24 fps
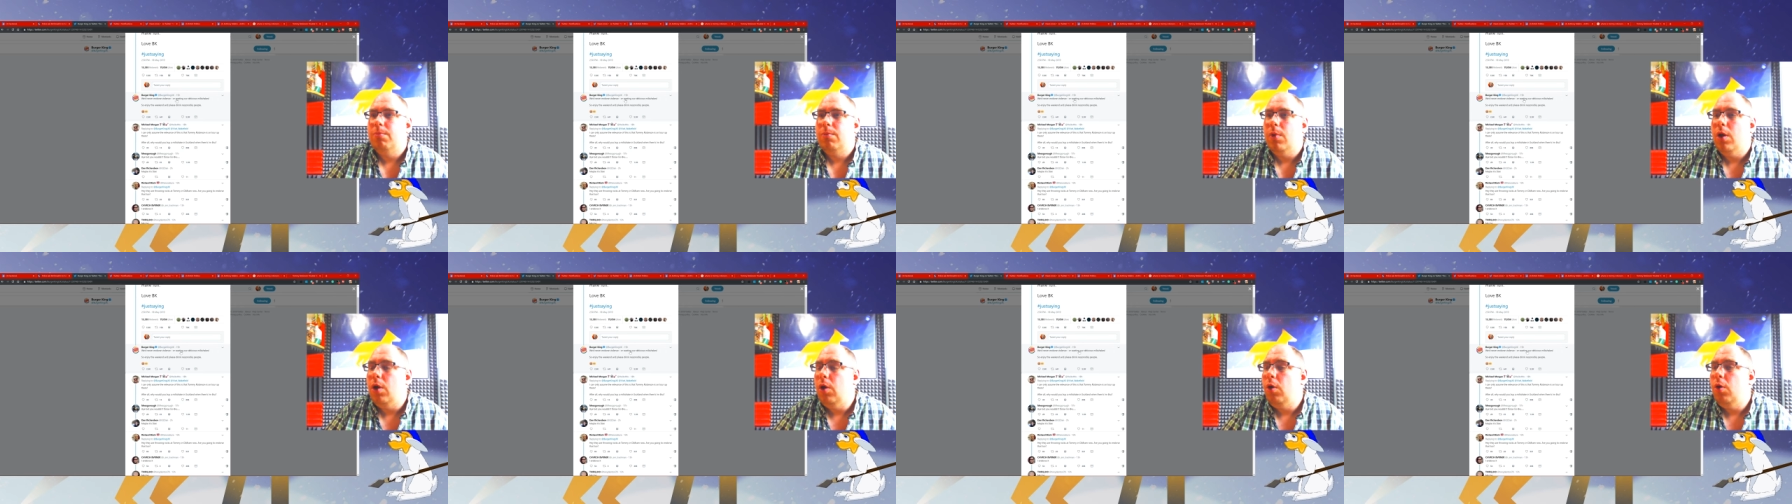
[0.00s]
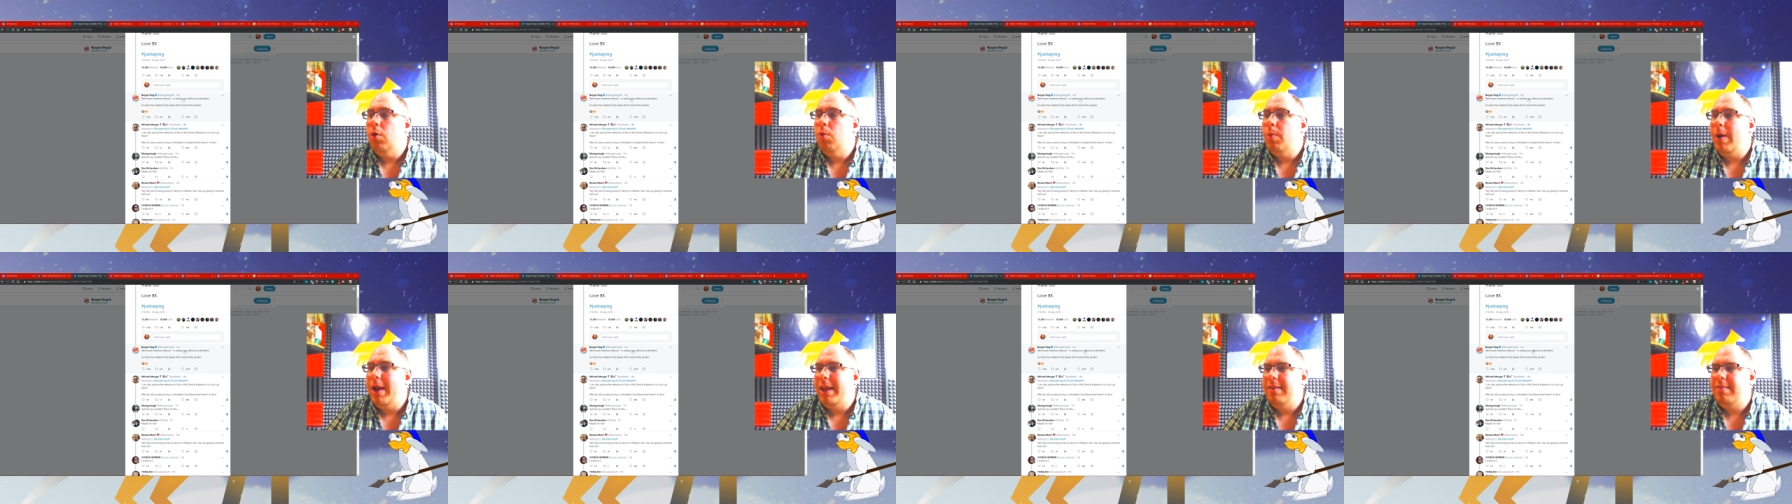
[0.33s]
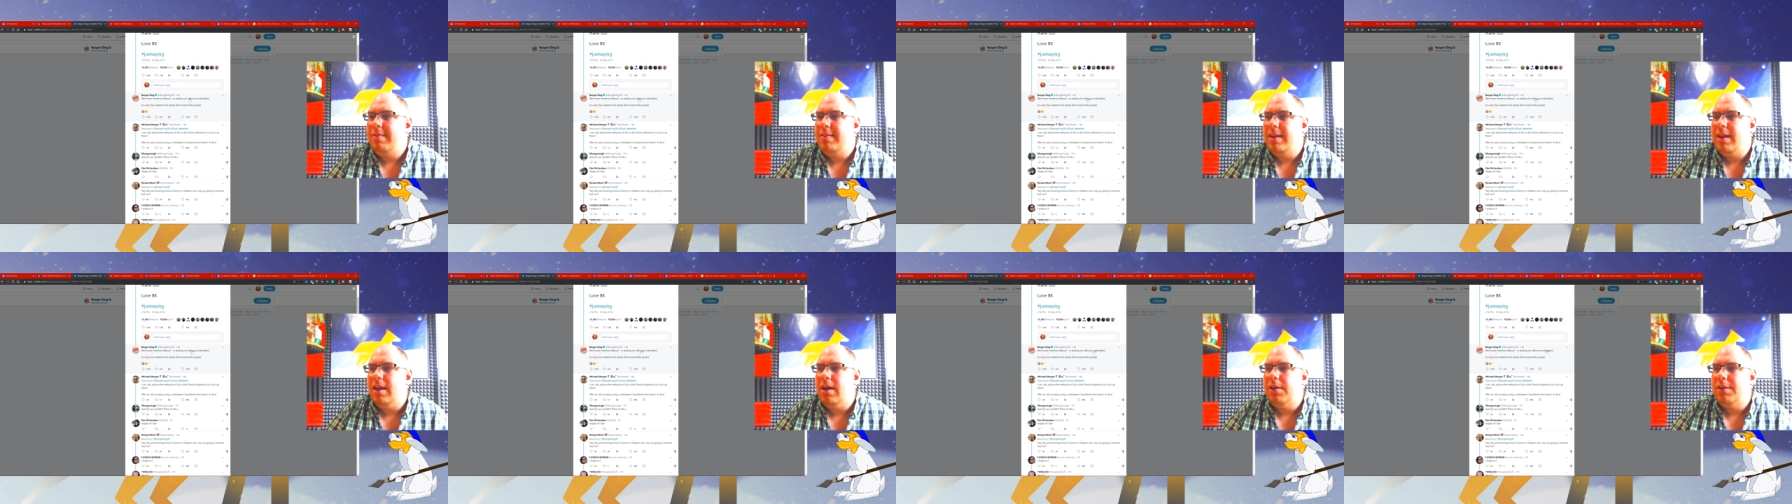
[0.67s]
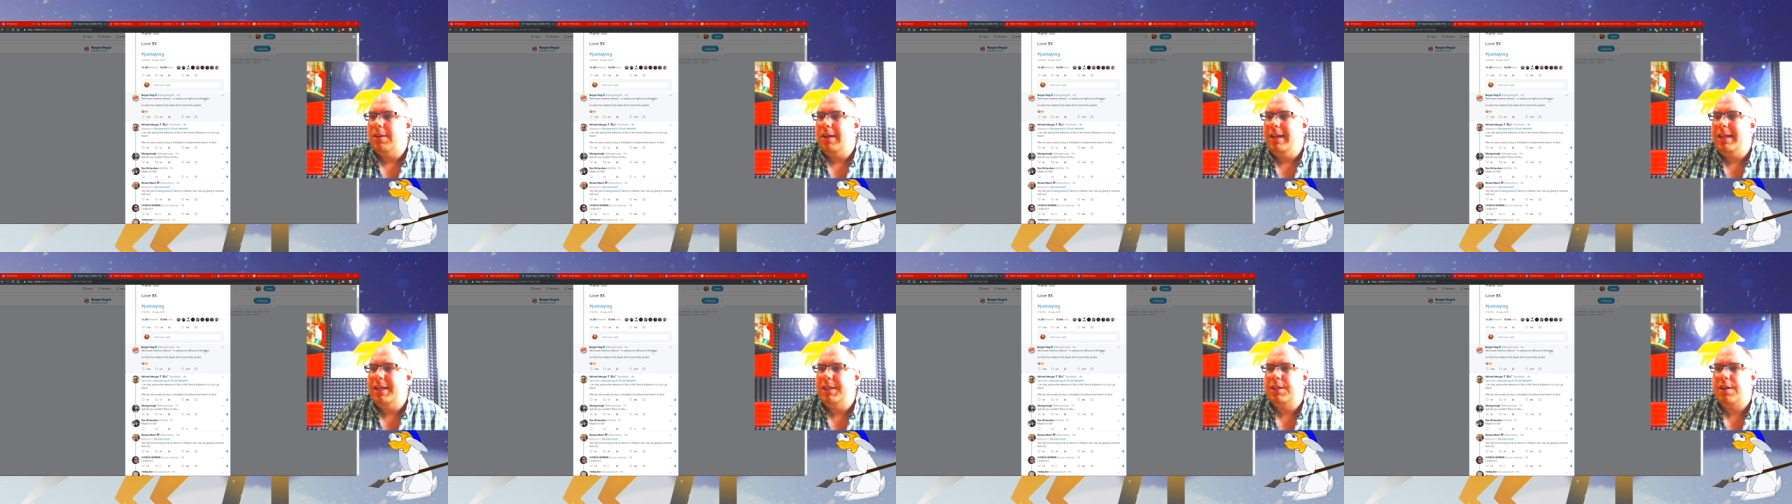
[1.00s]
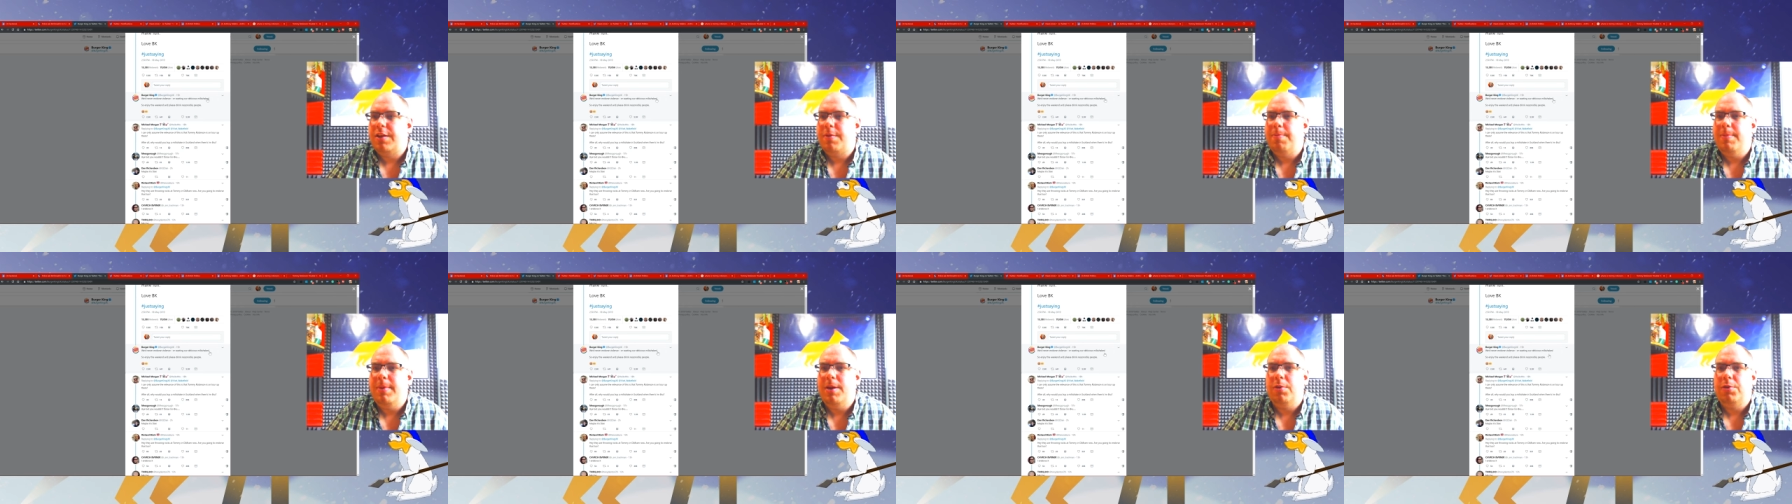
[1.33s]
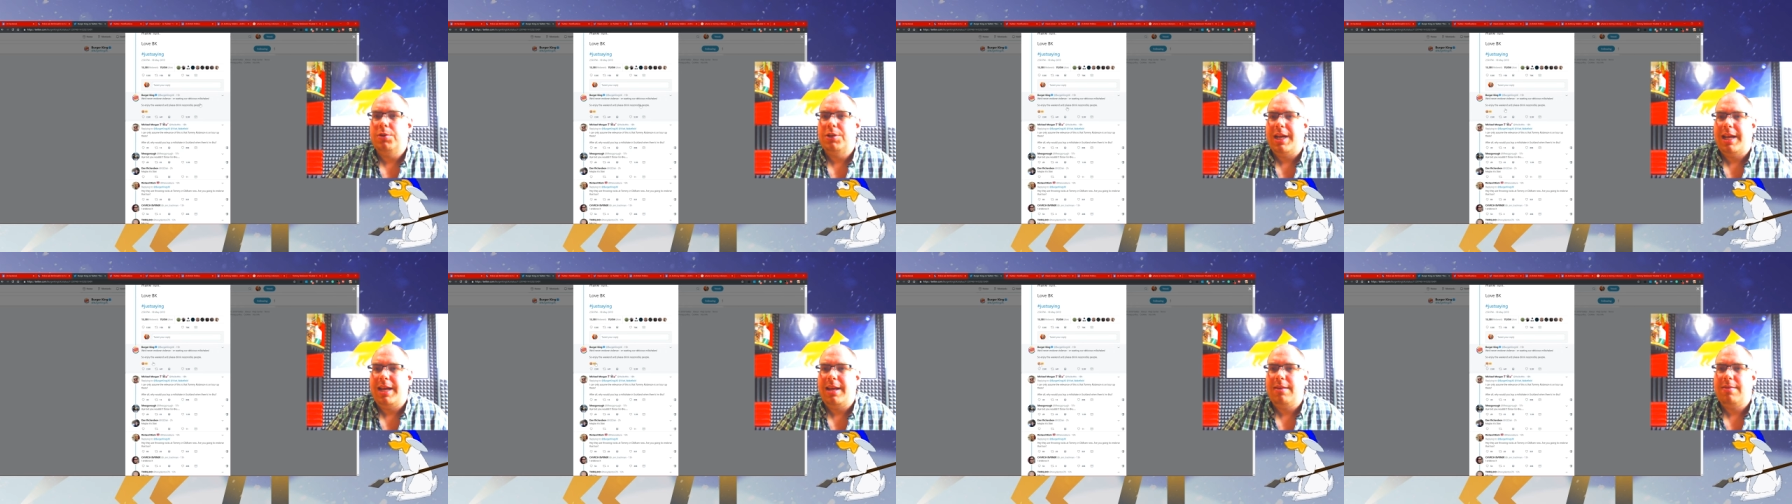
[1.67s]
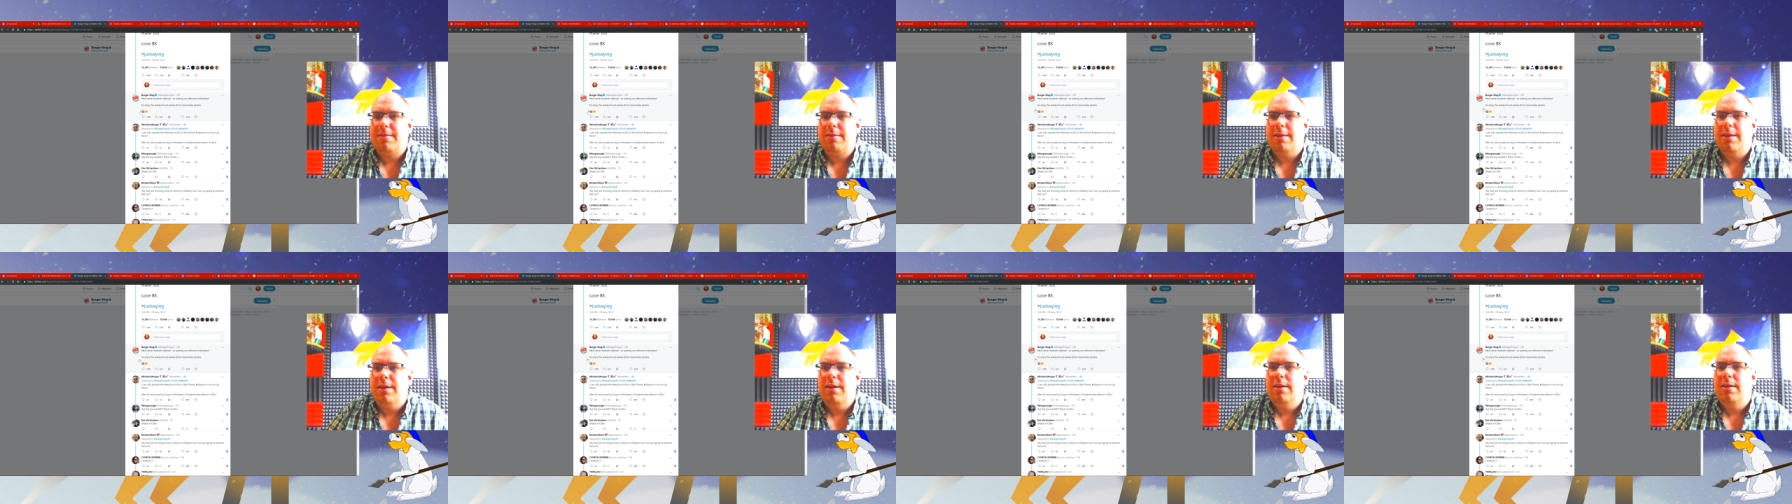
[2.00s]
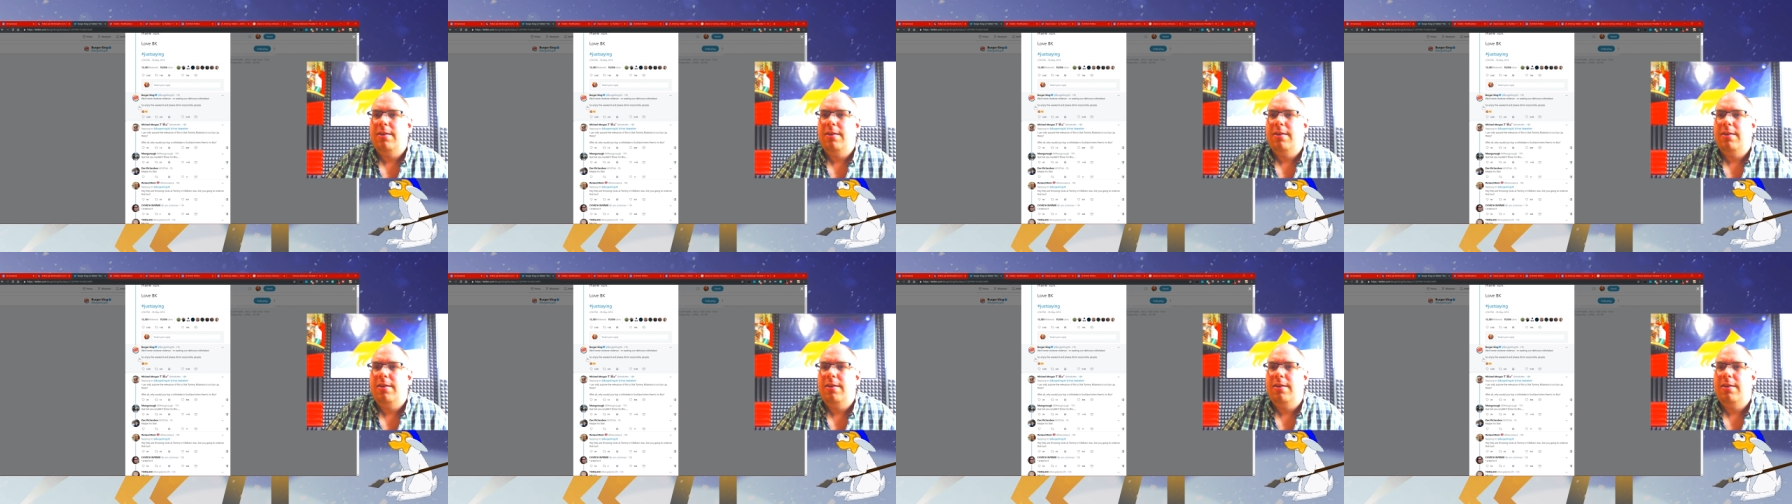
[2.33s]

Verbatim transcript: or wasting our delicious milkshakes.